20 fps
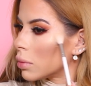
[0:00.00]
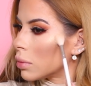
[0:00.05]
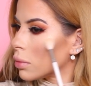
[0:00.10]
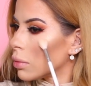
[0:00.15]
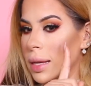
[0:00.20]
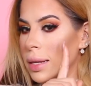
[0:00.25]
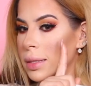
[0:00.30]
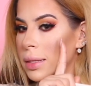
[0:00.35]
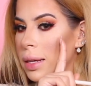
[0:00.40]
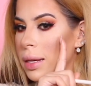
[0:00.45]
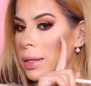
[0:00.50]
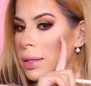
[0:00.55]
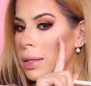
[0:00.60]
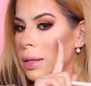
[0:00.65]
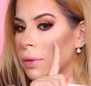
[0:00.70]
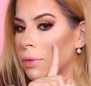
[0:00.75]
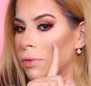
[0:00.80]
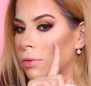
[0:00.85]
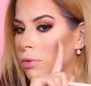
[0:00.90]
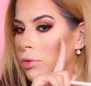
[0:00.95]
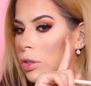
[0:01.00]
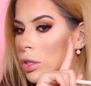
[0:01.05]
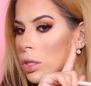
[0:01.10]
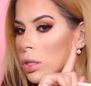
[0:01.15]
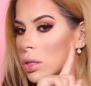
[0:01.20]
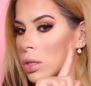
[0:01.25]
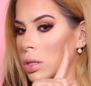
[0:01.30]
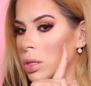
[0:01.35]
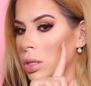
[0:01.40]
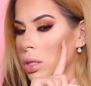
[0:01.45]
This is the
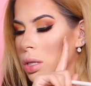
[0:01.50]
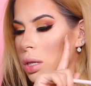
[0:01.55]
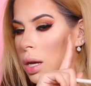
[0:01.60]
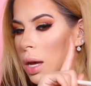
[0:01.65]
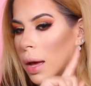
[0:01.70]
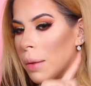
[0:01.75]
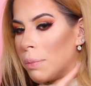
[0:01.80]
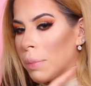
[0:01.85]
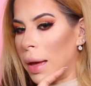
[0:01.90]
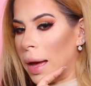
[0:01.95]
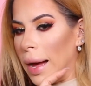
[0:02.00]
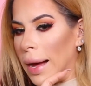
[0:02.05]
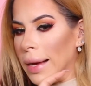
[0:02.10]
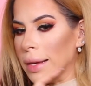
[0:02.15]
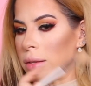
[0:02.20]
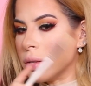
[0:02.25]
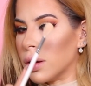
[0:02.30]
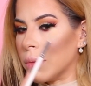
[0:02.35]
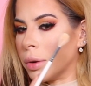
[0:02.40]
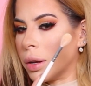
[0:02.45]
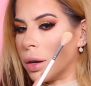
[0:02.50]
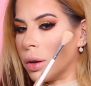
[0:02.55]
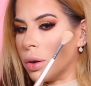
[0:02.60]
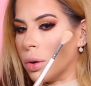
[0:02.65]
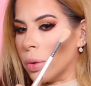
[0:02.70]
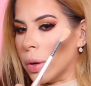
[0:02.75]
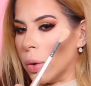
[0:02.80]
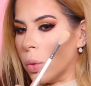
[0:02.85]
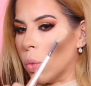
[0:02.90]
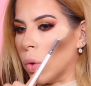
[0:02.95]
first pass, so I'm gonna
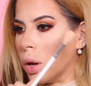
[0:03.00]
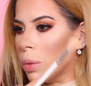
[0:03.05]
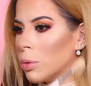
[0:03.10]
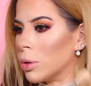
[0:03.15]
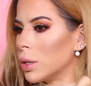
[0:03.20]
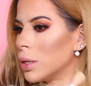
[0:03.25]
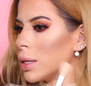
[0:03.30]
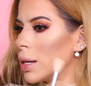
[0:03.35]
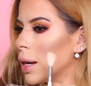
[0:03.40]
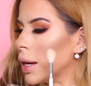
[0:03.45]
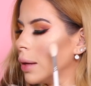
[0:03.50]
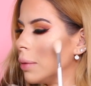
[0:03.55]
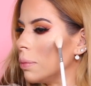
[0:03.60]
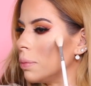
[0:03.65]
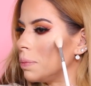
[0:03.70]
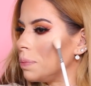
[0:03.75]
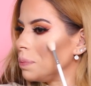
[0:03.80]
go in one more time.